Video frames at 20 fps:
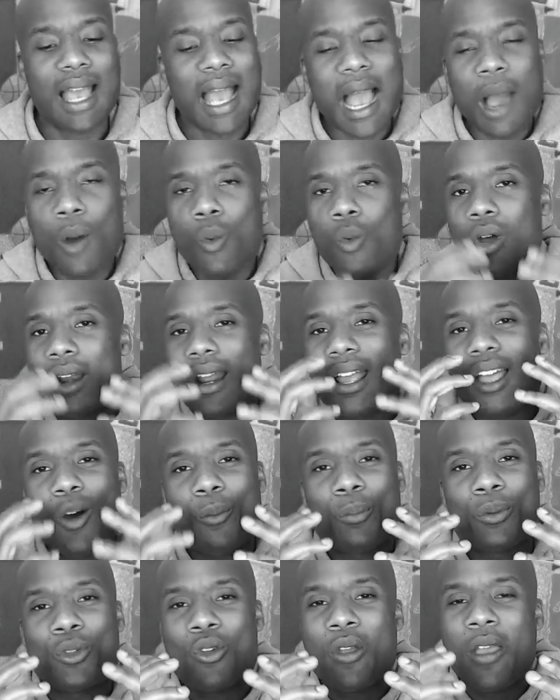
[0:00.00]
I want to
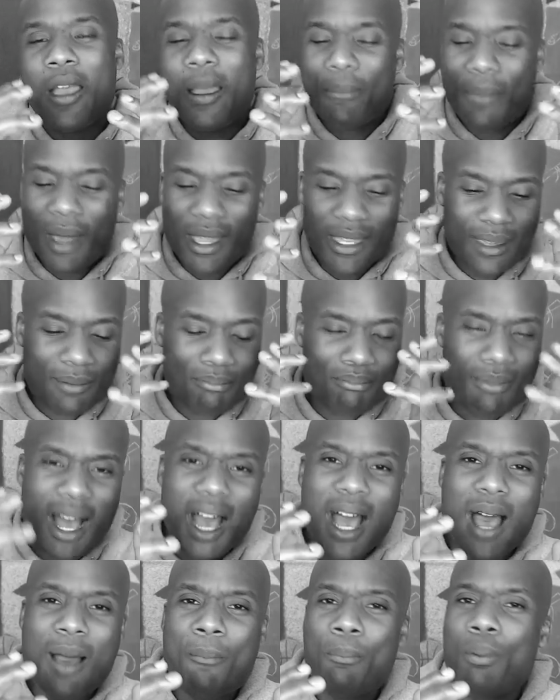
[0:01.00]
help you make your
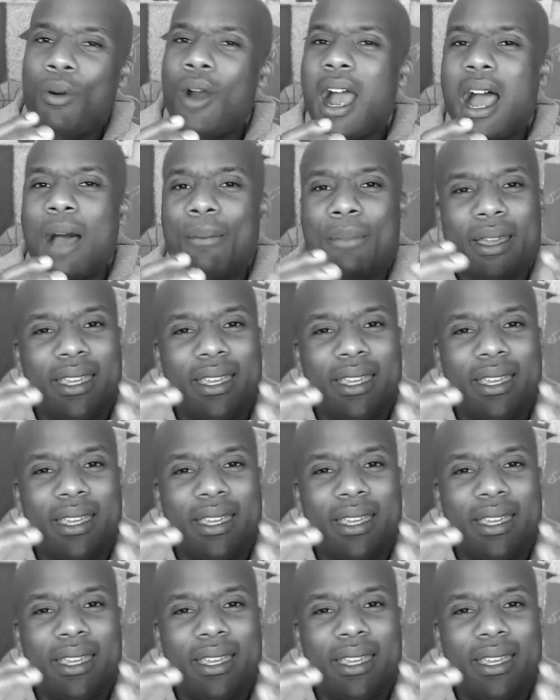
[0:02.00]
mom proud,